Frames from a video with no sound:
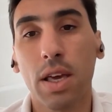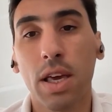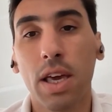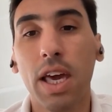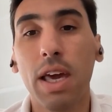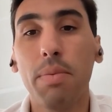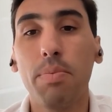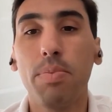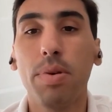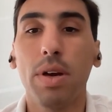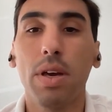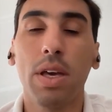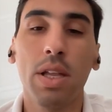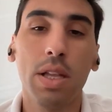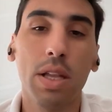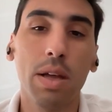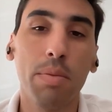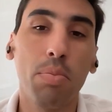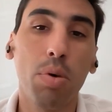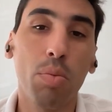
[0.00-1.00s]
keep
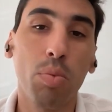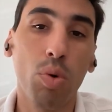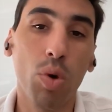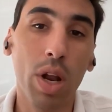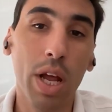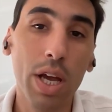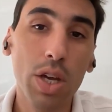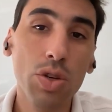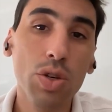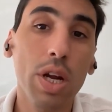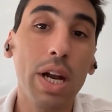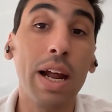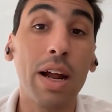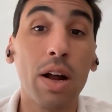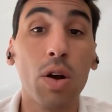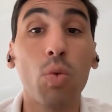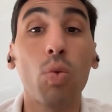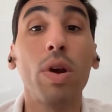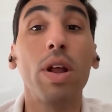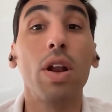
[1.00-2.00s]
in the population
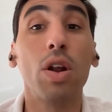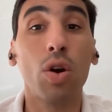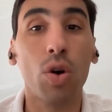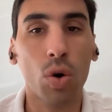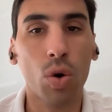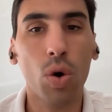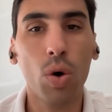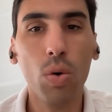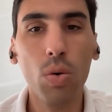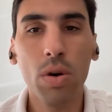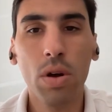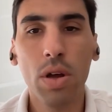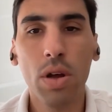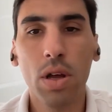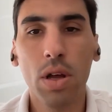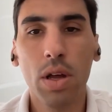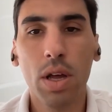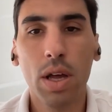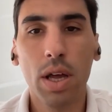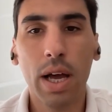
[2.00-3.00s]
and will grow.
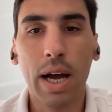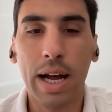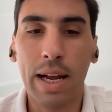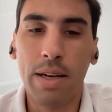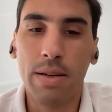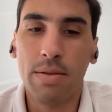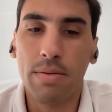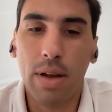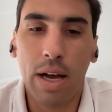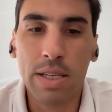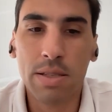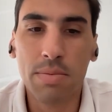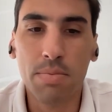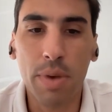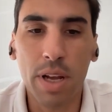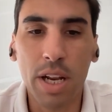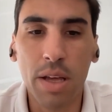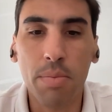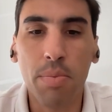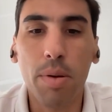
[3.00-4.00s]
And as
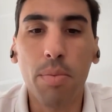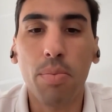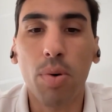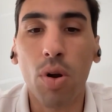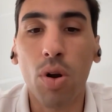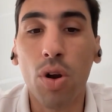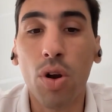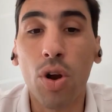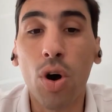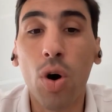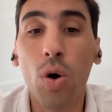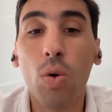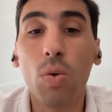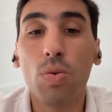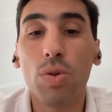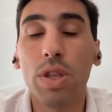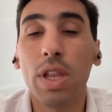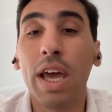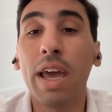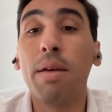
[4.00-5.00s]
many people
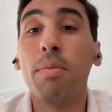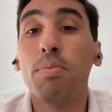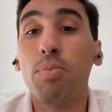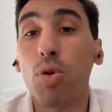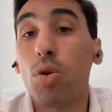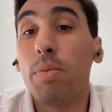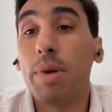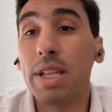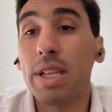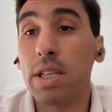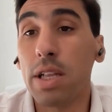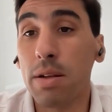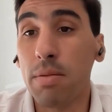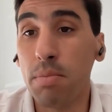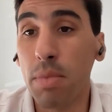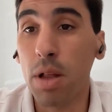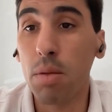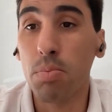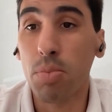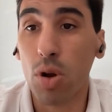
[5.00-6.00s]
know, the improvement
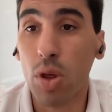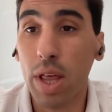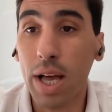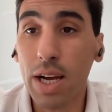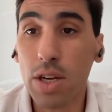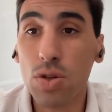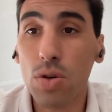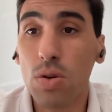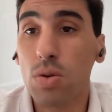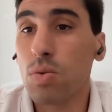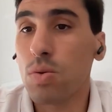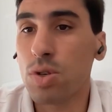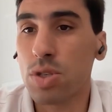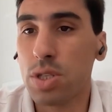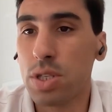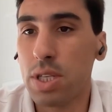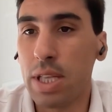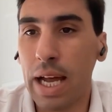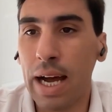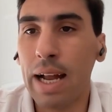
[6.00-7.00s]
in milk production
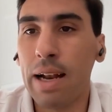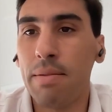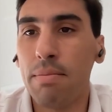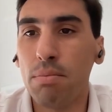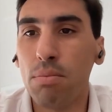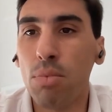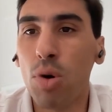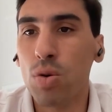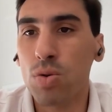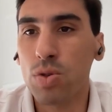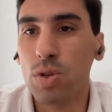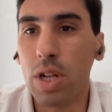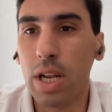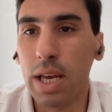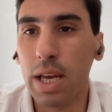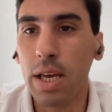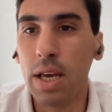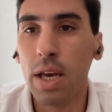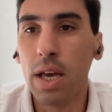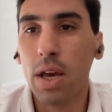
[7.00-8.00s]
was done
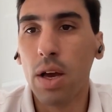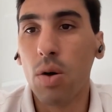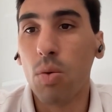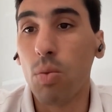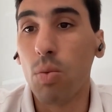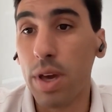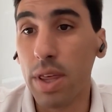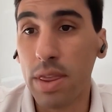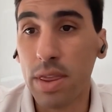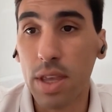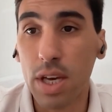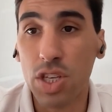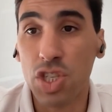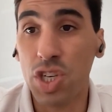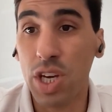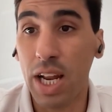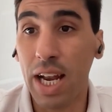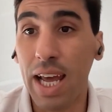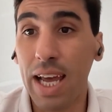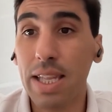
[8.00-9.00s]
mostly with
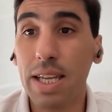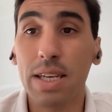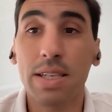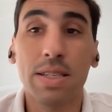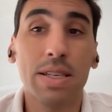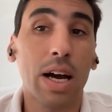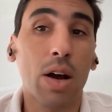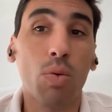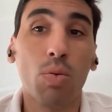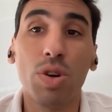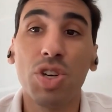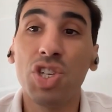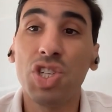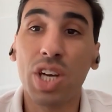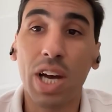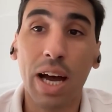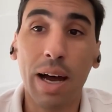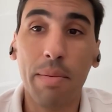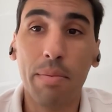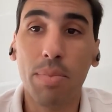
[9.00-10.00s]
genetics and with
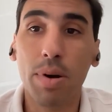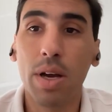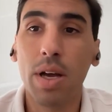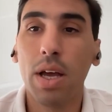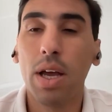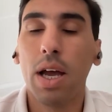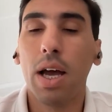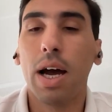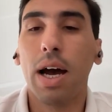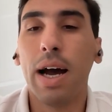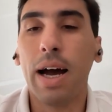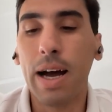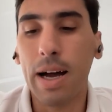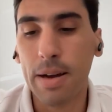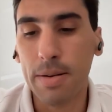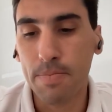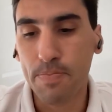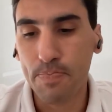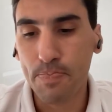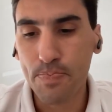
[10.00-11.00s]
SHAMP
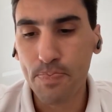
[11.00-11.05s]
uh,